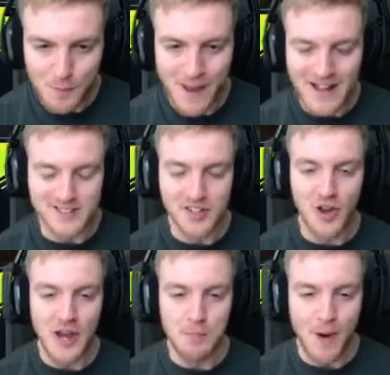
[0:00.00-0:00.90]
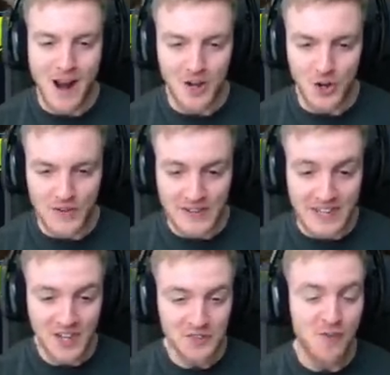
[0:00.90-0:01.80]
back to a brand new
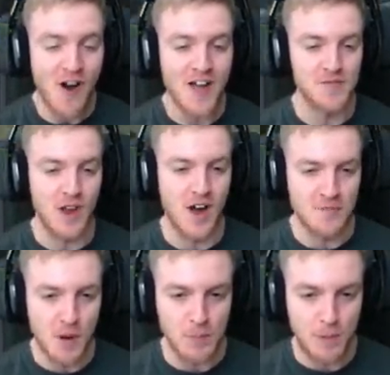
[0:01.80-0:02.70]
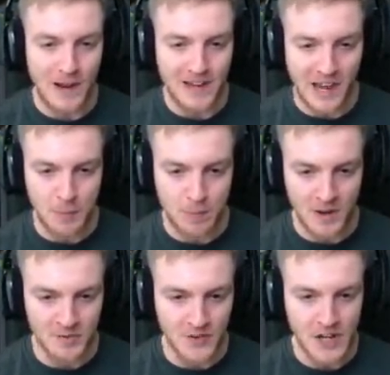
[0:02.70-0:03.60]
Gears five live multiplayer
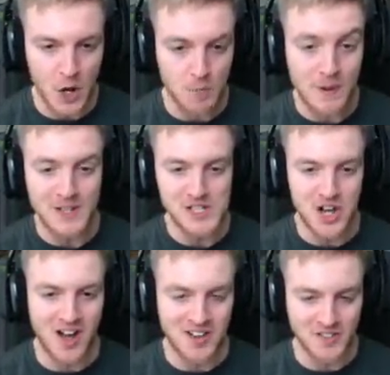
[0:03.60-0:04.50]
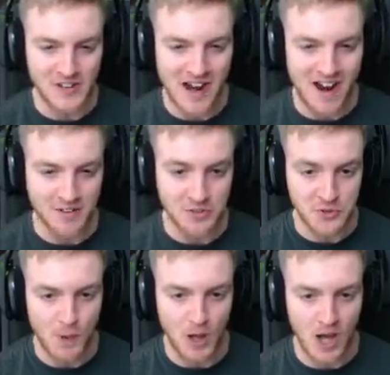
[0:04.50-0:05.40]
gameplay video, bringing you guys another character
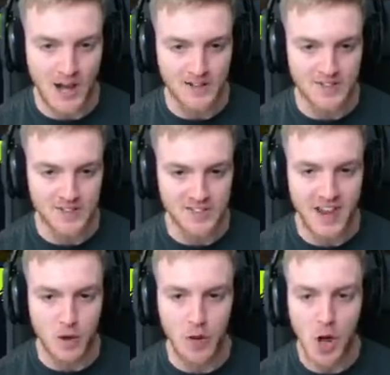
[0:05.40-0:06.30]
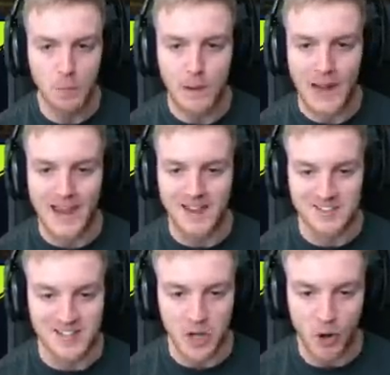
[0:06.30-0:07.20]
spotlight. Today we are playing as
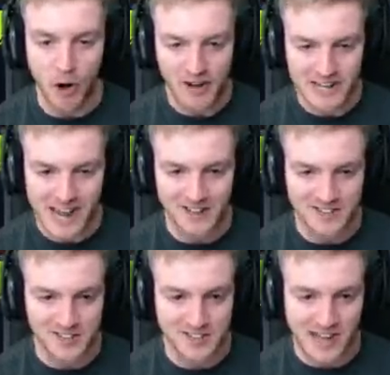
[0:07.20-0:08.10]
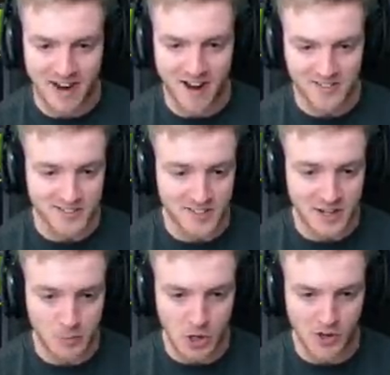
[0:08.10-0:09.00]
the Heroic Kantus character
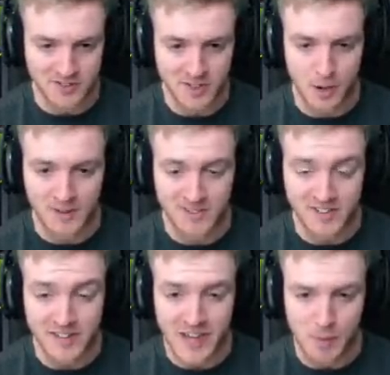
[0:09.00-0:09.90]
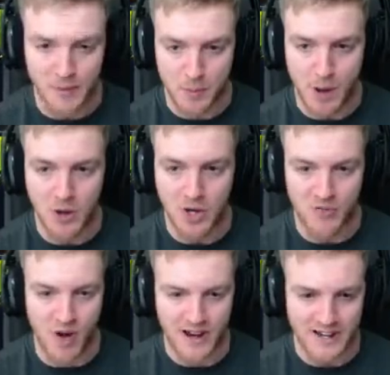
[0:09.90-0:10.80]
skin. We've got some T D M on the bunker
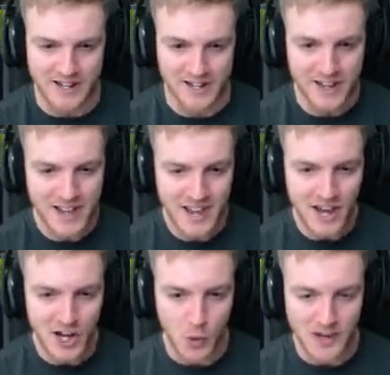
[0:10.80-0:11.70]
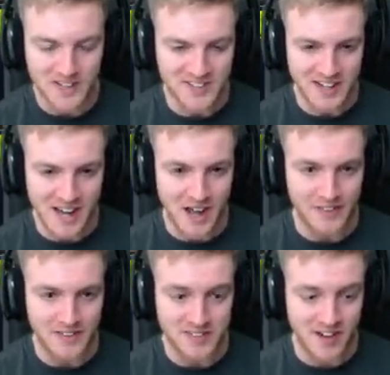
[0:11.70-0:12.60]
right here. Quickly take
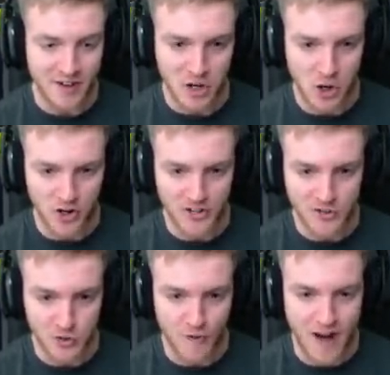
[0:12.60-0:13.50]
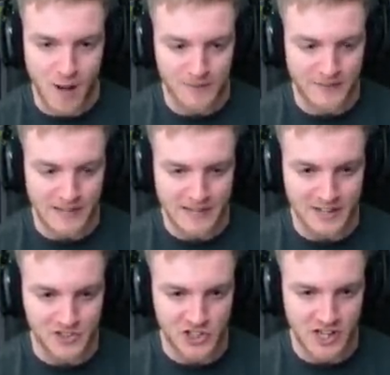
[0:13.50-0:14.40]
out the Sarah Connor, just grab
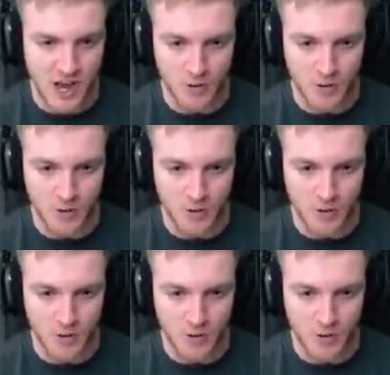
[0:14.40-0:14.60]
the G L